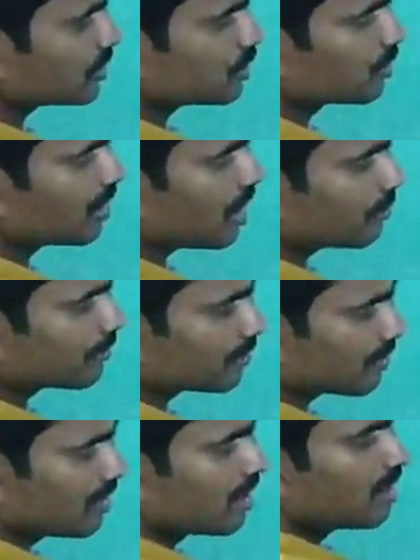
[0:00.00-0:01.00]
two
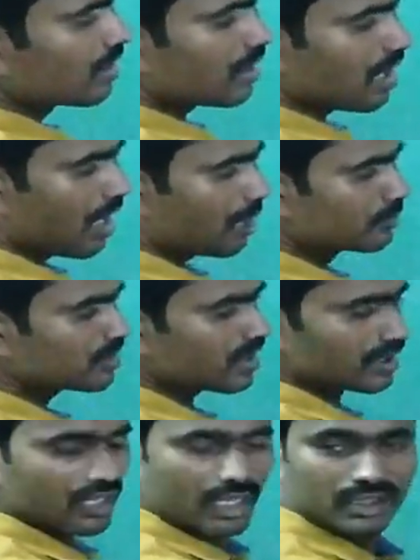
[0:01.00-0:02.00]
common arms
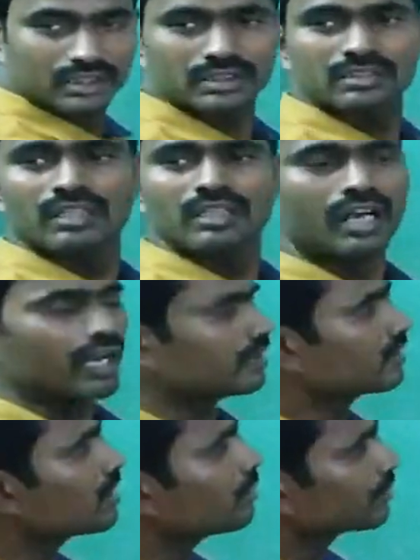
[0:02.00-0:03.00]
are called
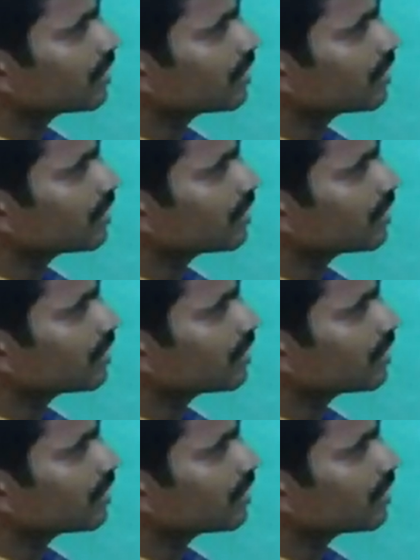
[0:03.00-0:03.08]
uncommon